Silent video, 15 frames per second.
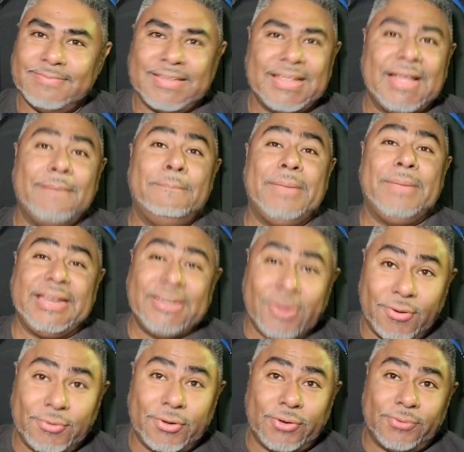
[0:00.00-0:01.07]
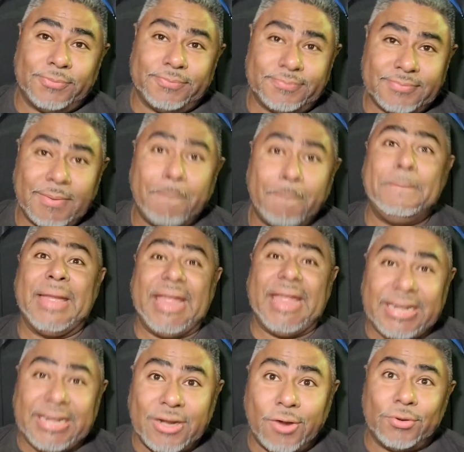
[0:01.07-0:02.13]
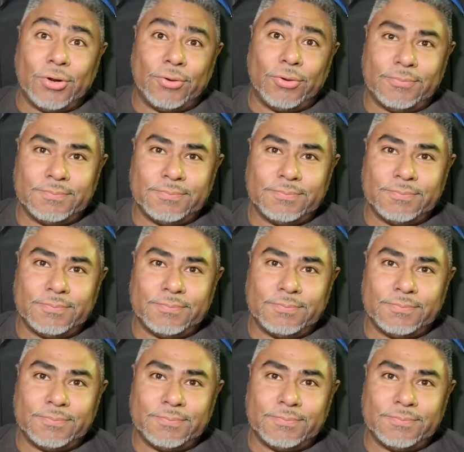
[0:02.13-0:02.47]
A big no-no. Big no-no.